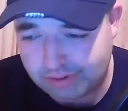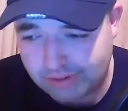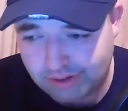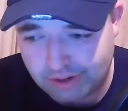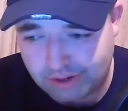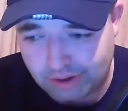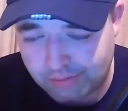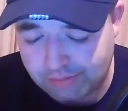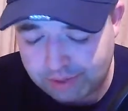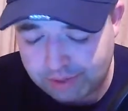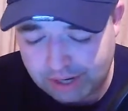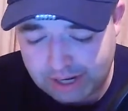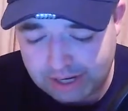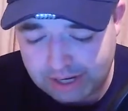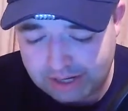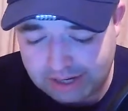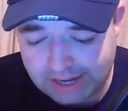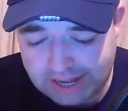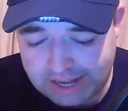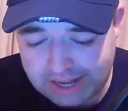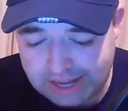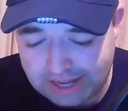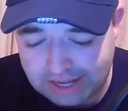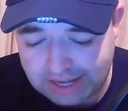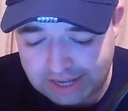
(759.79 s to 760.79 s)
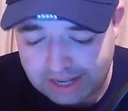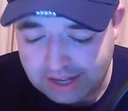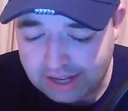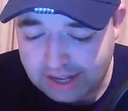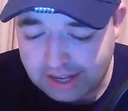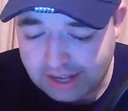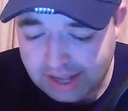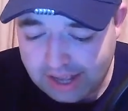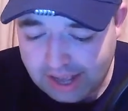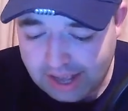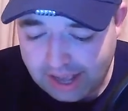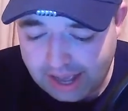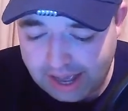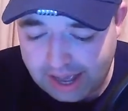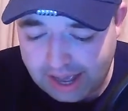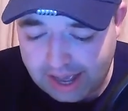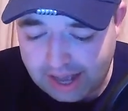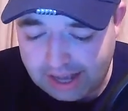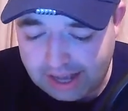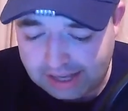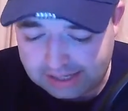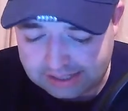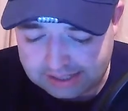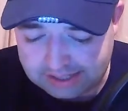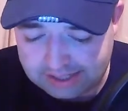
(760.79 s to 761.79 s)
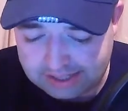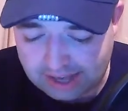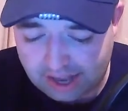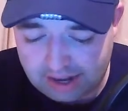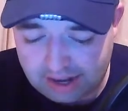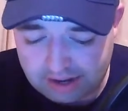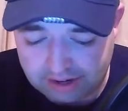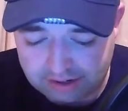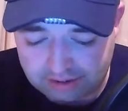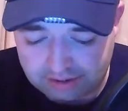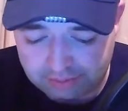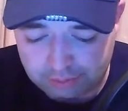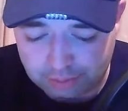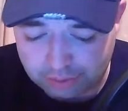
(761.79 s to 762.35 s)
completely solid.